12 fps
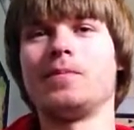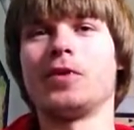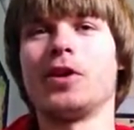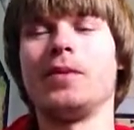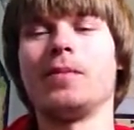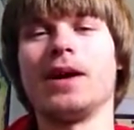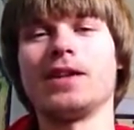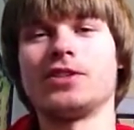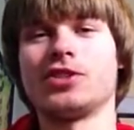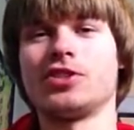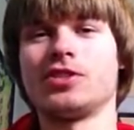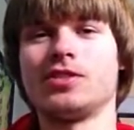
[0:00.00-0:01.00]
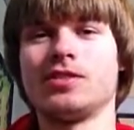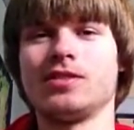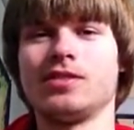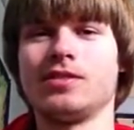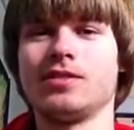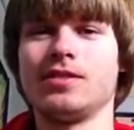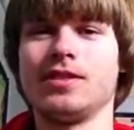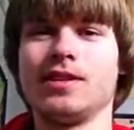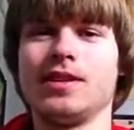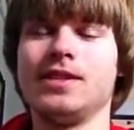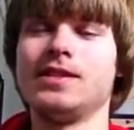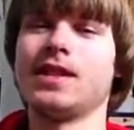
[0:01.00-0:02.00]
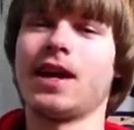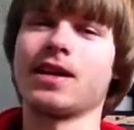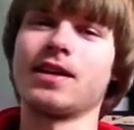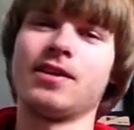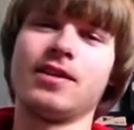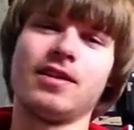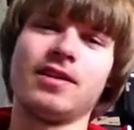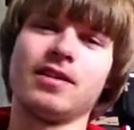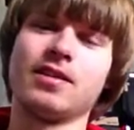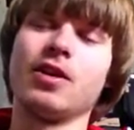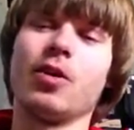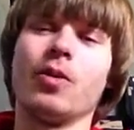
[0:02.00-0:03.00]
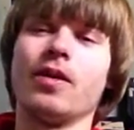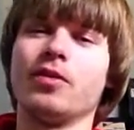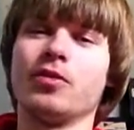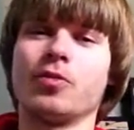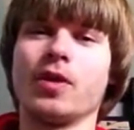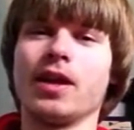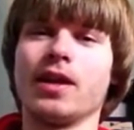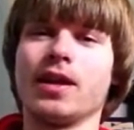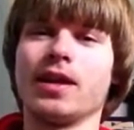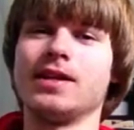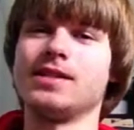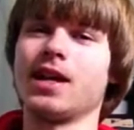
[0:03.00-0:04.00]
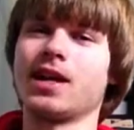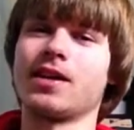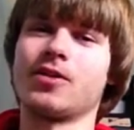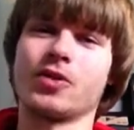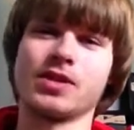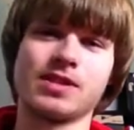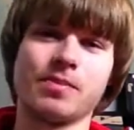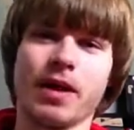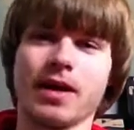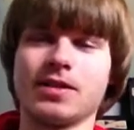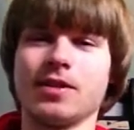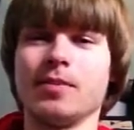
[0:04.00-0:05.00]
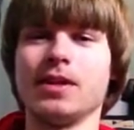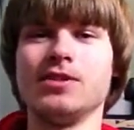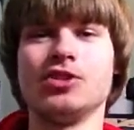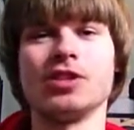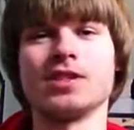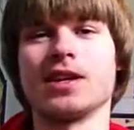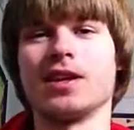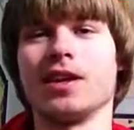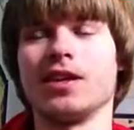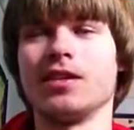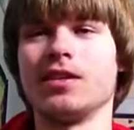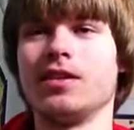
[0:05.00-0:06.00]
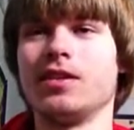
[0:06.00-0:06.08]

pretty much, he's not gonna go in the ring and he's not gonna respect him. He's just gonna